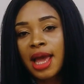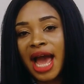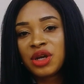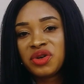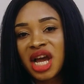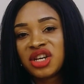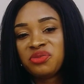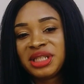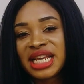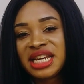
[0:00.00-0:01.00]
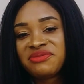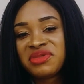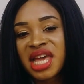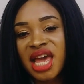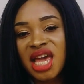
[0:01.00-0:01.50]
And you'll be telling
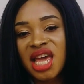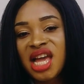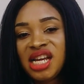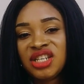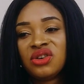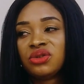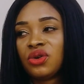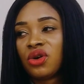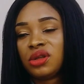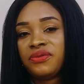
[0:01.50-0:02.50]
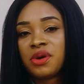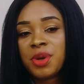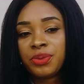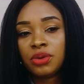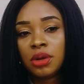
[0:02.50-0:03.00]
me, he's not going to cut off from
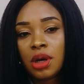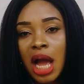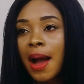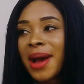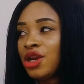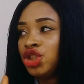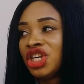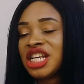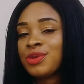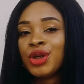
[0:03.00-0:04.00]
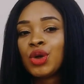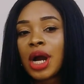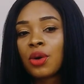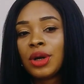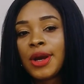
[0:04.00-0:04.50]
people. How am I not sure he has going to go
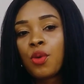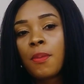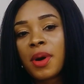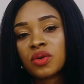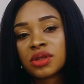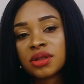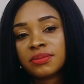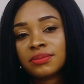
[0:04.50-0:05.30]
and collect one mouth?